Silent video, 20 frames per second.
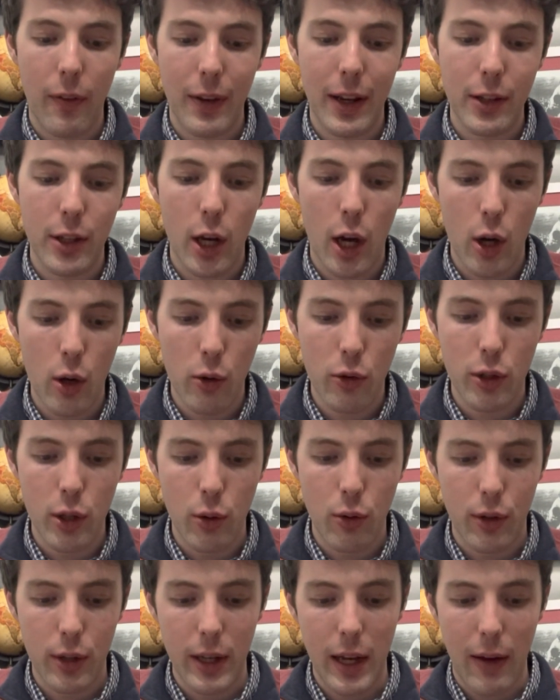They get to host
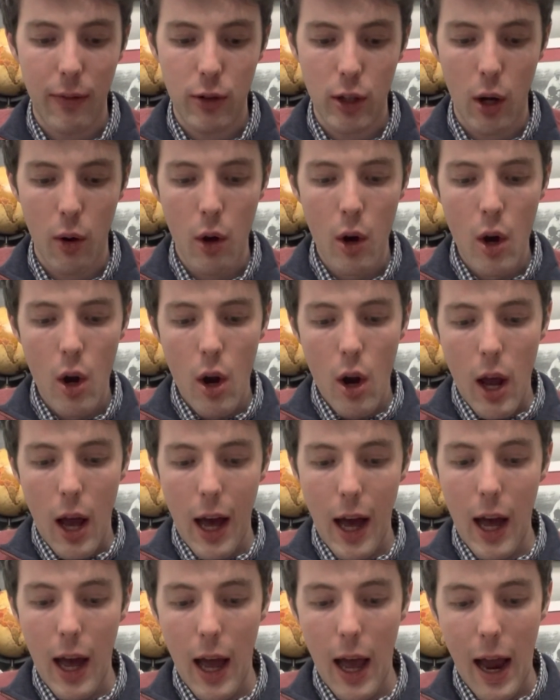UCF. So
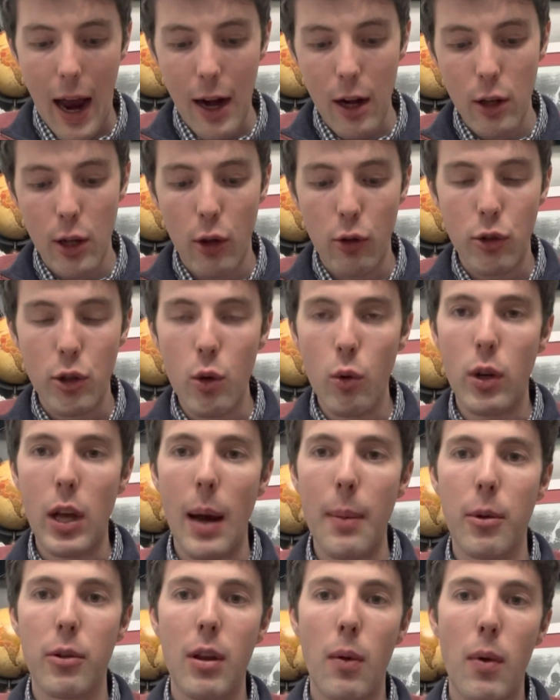out of those
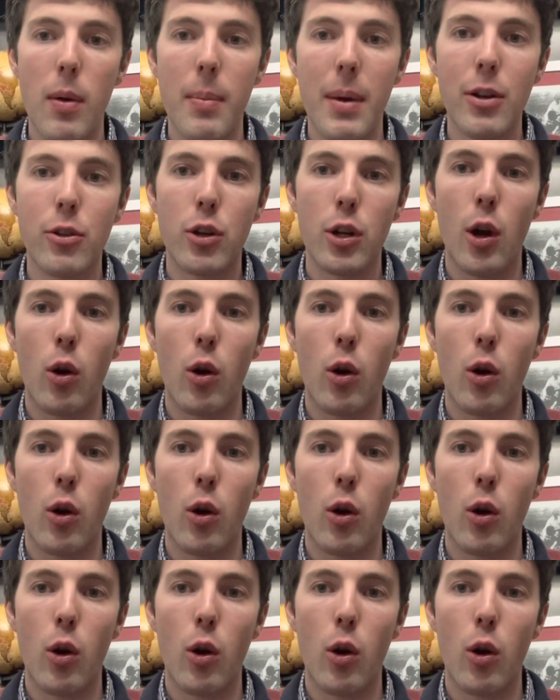newcomers that we mentioned,